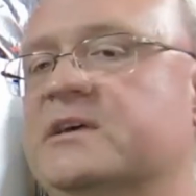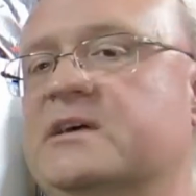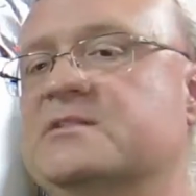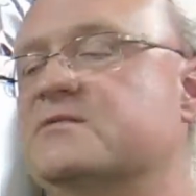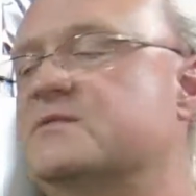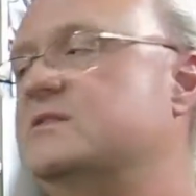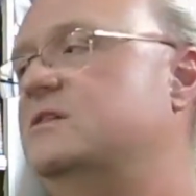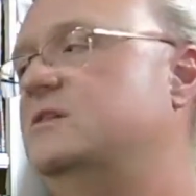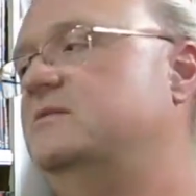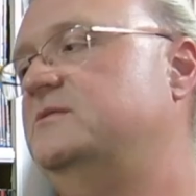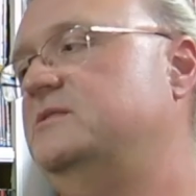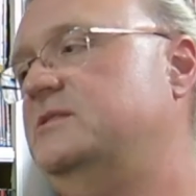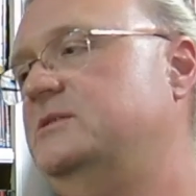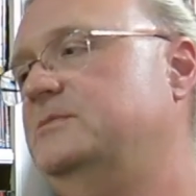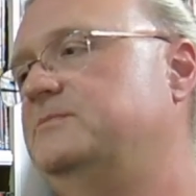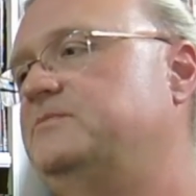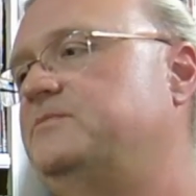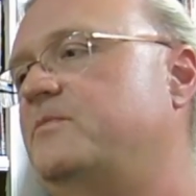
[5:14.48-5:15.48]
Age of
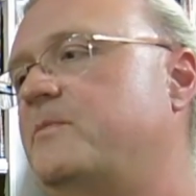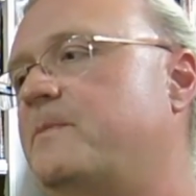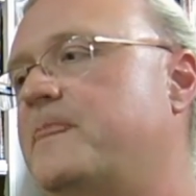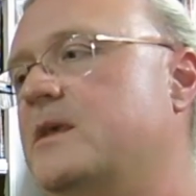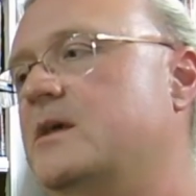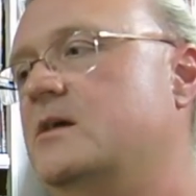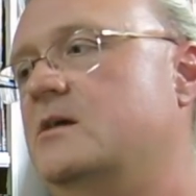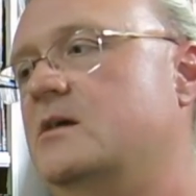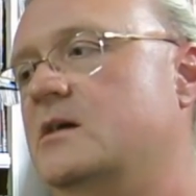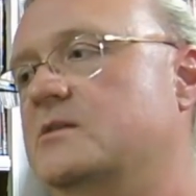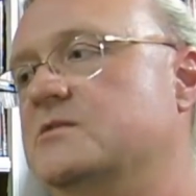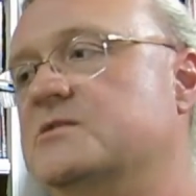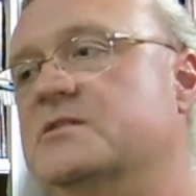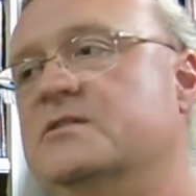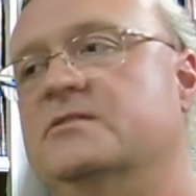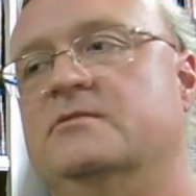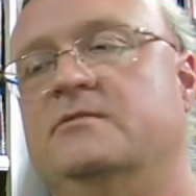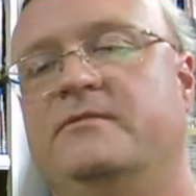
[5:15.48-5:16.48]
Sci-Fi.
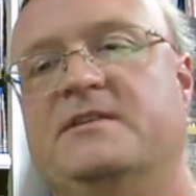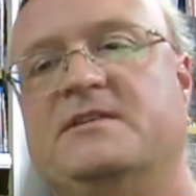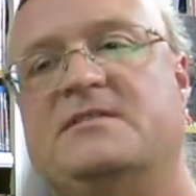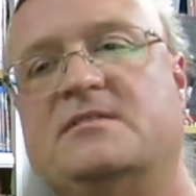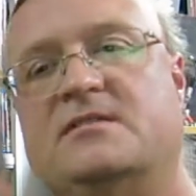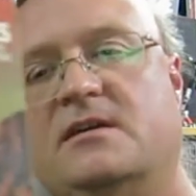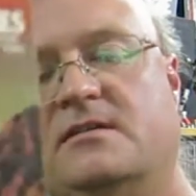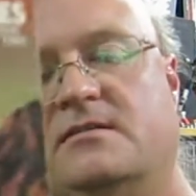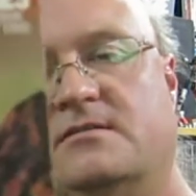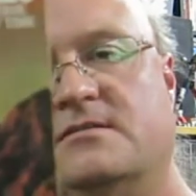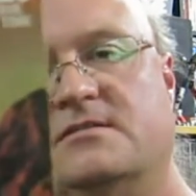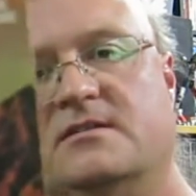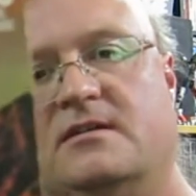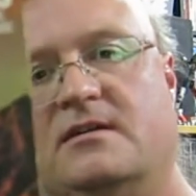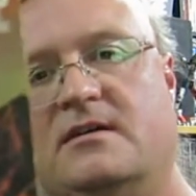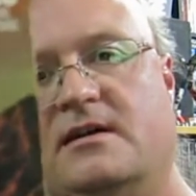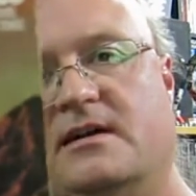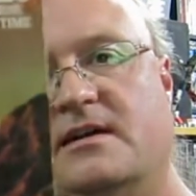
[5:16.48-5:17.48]
Until the Sun
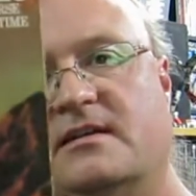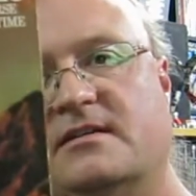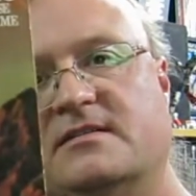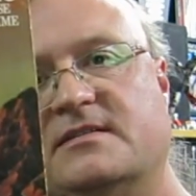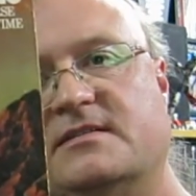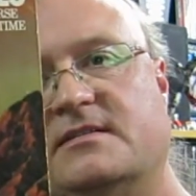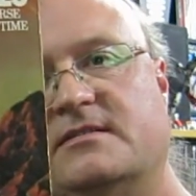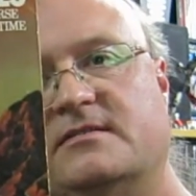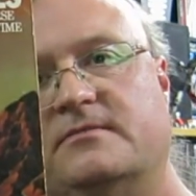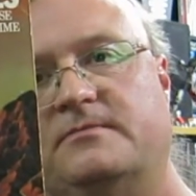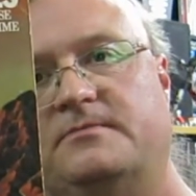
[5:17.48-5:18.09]
Dies.